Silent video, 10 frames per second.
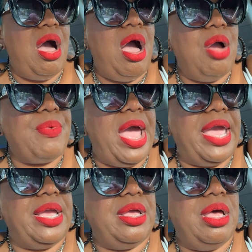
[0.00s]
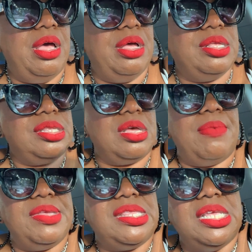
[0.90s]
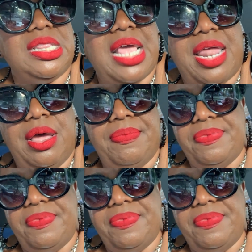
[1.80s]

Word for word: All right. So I'm going to sit that up